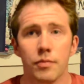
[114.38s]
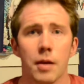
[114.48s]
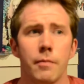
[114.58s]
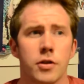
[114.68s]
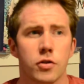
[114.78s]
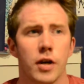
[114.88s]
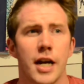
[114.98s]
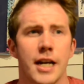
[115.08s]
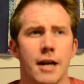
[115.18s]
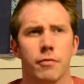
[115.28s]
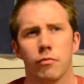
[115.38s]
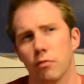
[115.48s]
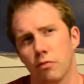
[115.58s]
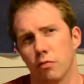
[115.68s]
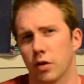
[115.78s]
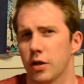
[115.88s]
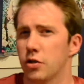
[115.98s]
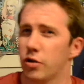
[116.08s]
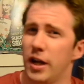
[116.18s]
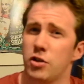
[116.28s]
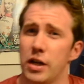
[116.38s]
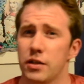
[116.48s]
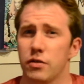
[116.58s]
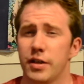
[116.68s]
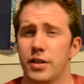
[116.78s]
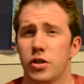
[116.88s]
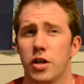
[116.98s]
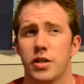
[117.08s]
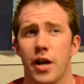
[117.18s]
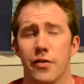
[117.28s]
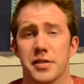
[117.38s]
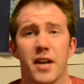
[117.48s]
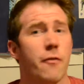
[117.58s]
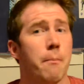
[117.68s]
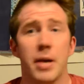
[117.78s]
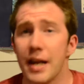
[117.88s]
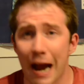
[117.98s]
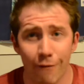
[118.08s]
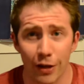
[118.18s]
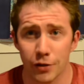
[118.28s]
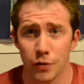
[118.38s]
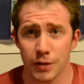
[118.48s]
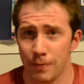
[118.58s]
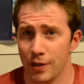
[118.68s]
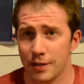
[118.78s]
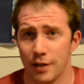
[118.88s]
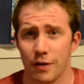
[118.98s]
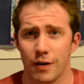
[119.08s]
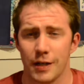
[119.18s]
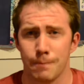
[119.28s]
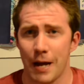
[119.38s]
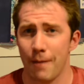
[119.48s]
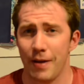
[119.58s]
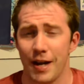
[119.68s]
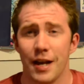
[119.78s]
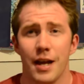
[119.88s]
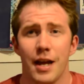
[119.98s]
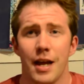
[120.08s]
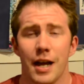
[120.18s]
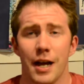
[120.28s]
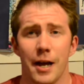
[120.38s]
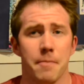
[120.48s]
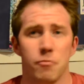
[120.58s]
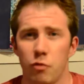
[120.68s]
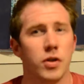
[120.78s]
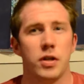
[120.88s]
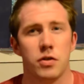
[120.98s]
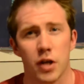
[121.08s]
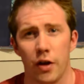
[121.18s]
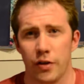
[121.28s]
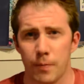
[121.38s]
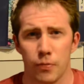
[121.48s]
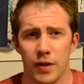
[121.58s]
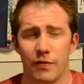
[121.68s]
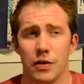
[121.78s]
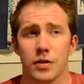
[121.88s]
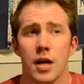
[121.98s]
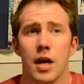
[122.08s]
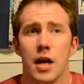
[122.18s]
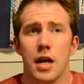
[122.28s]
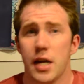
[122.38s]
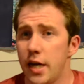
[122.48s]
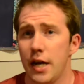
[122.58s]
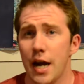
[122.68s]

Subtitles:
But it's great. Now we're going to transition into the other stuff. Ben Affleck shows up in this here as Batman. You saw it in the previews. He